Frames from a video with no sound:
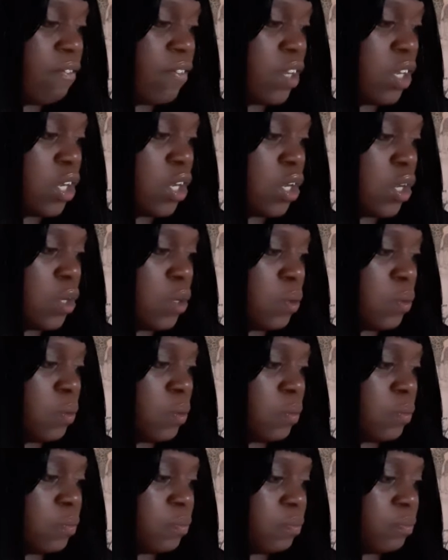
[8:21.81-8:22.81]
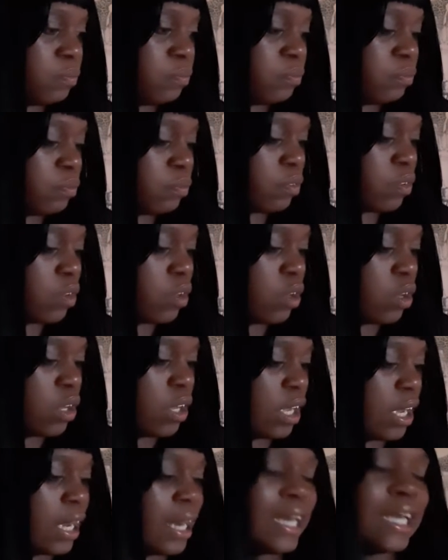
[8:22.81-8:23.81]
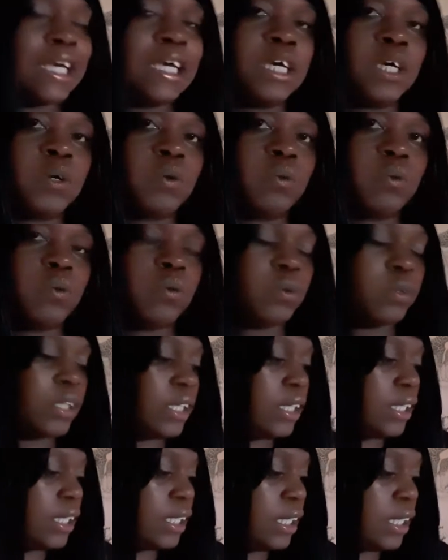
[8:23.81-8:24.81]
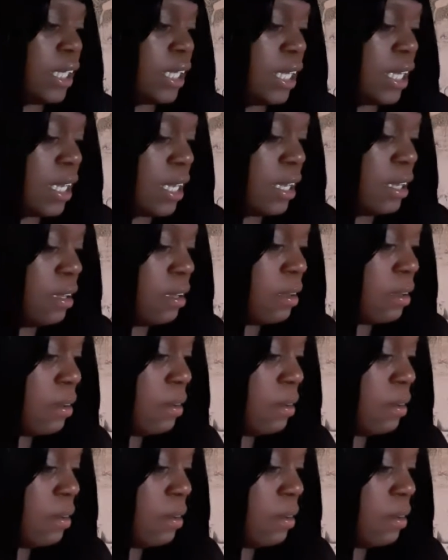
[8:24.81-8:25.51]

few clear quartz into here.